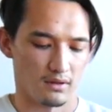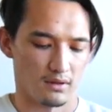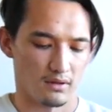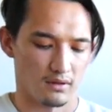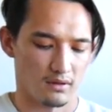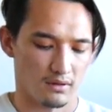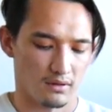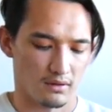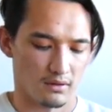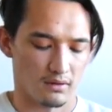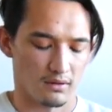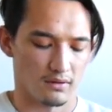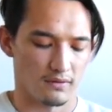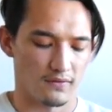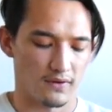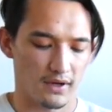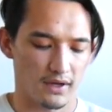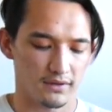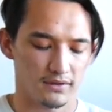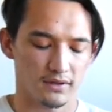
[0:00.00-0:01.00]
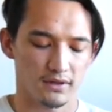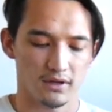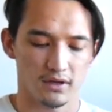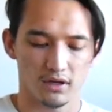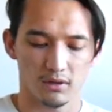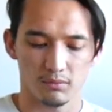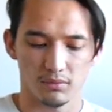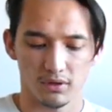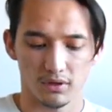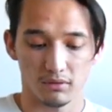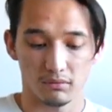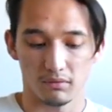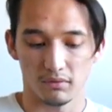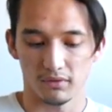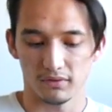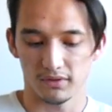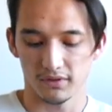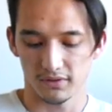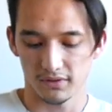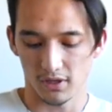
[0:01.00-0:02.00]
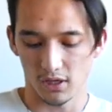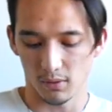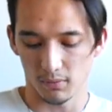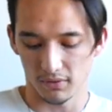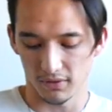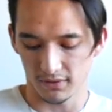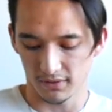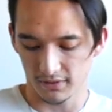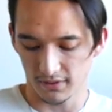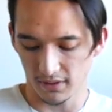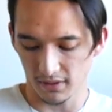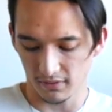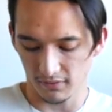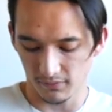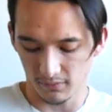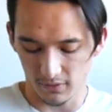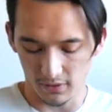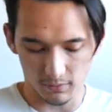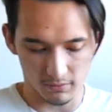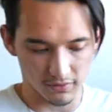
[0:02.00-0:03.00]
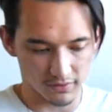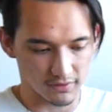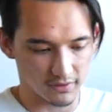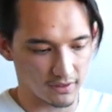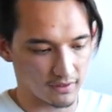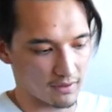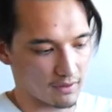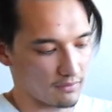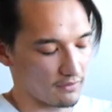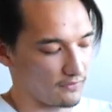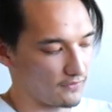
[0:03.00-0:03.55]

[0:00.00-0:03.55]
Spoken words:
visor here, but just the helmet itself. But let me just see how it fits right